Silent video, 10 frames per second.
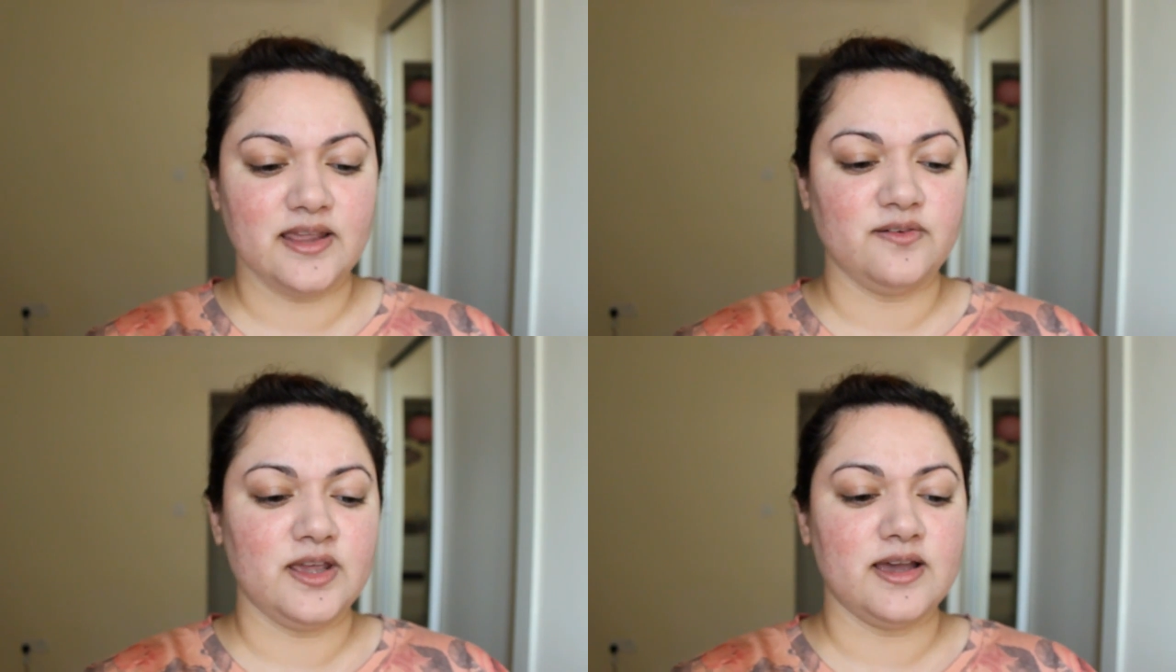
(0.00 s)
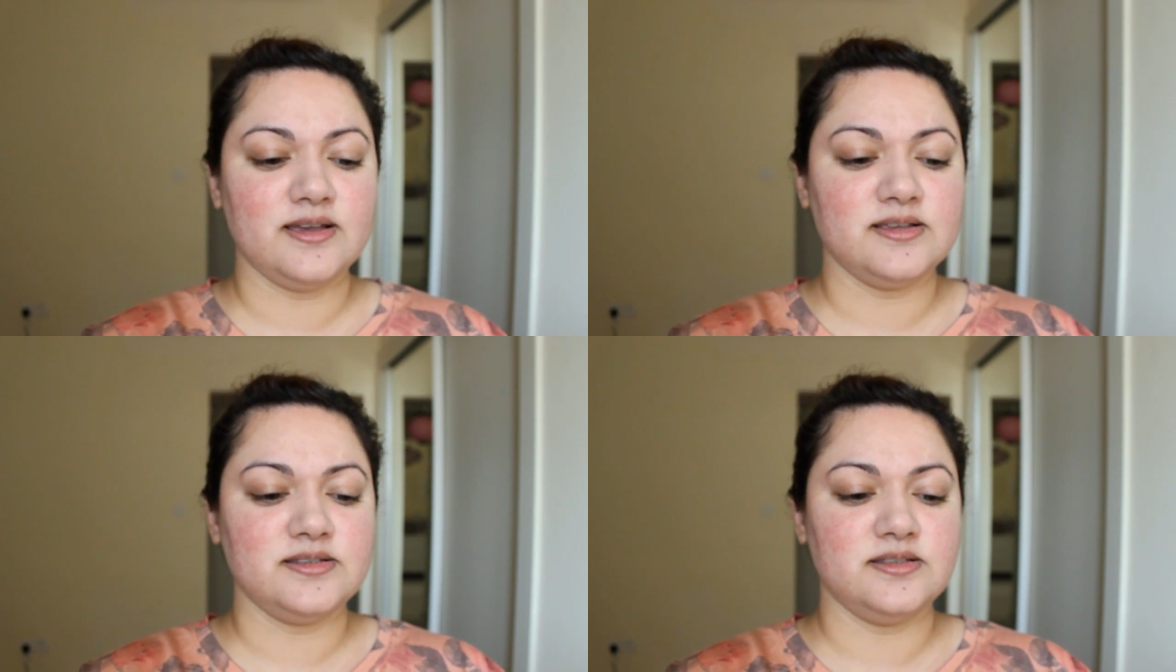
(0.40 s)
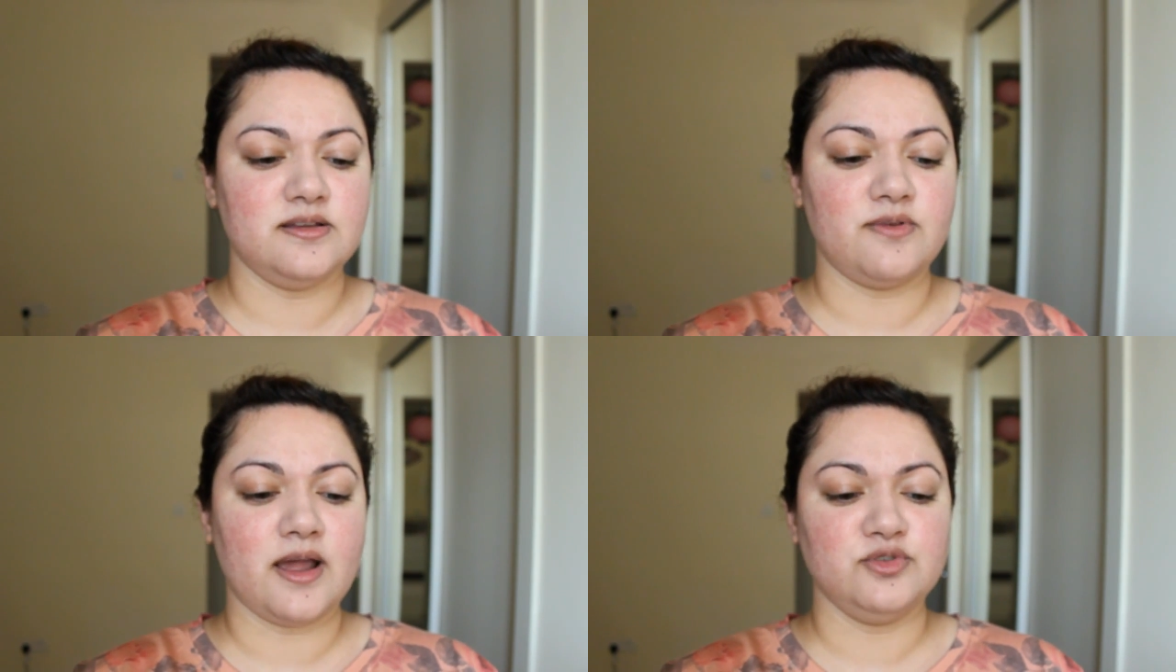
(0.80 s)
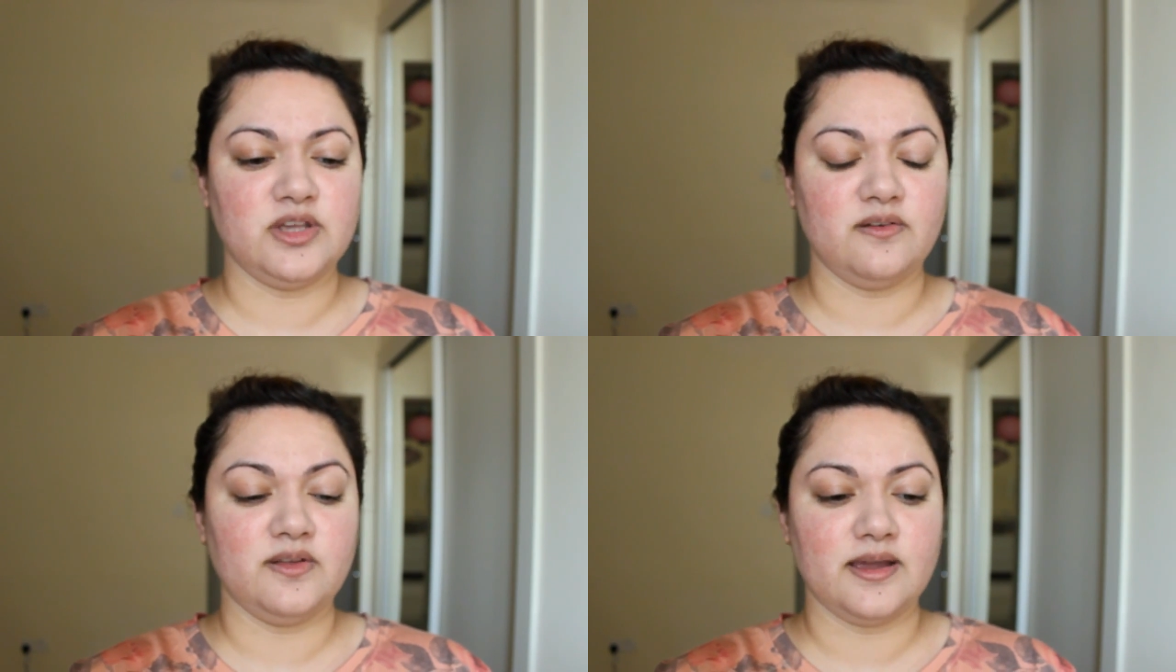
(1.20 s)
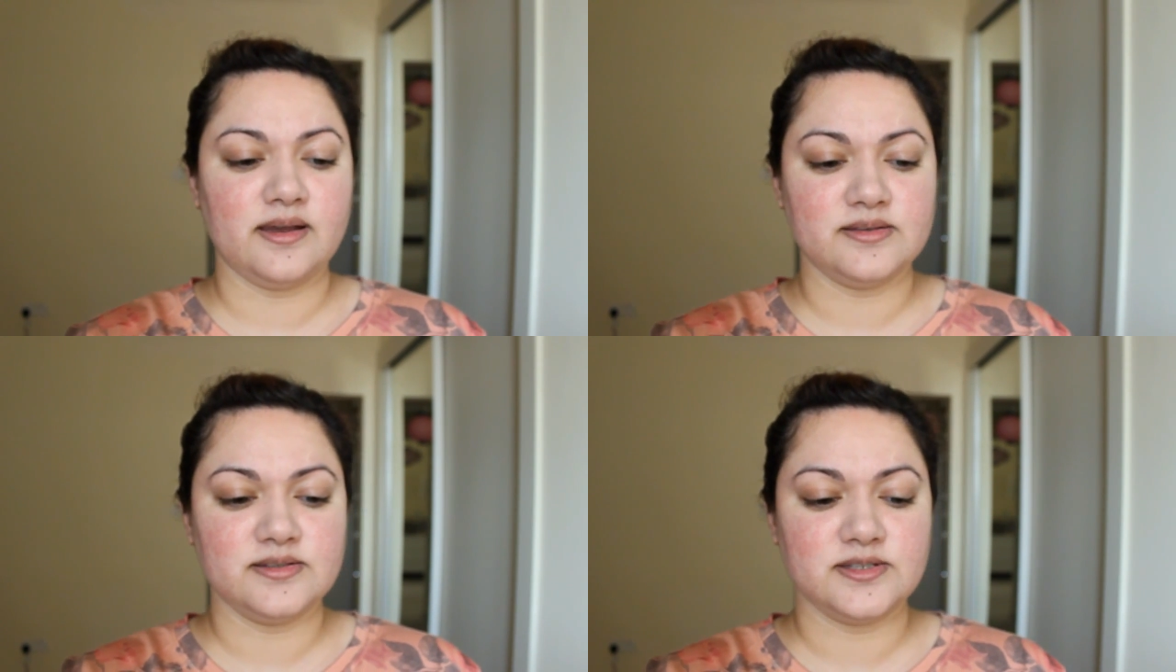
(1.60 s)
areas, the round
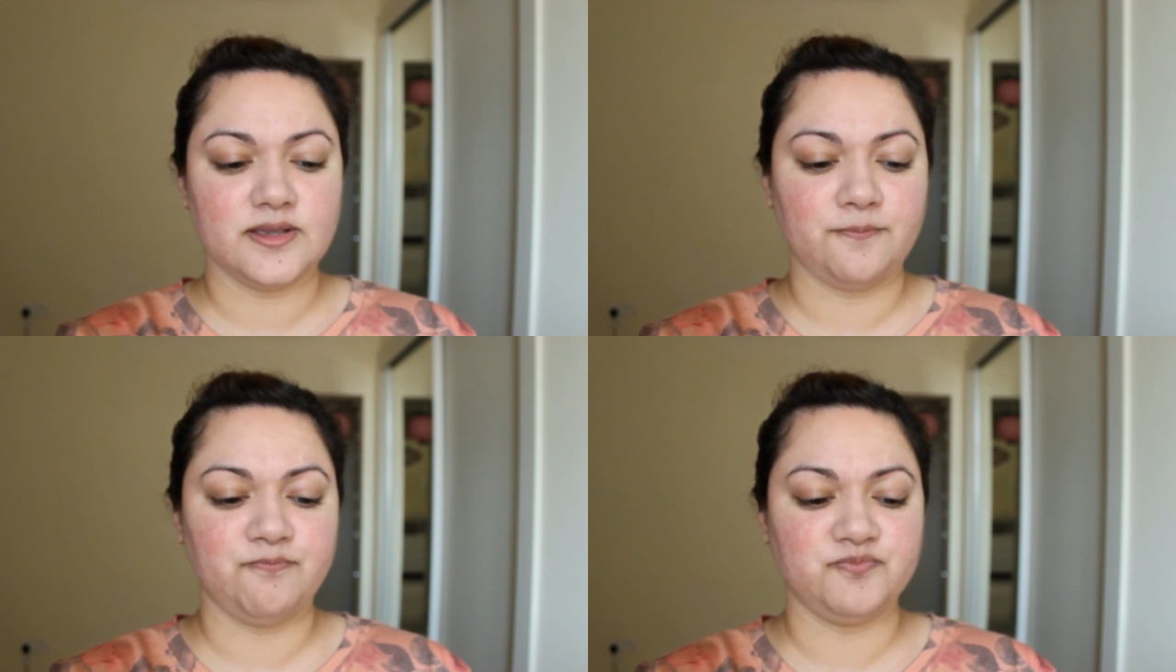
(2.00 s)
areas.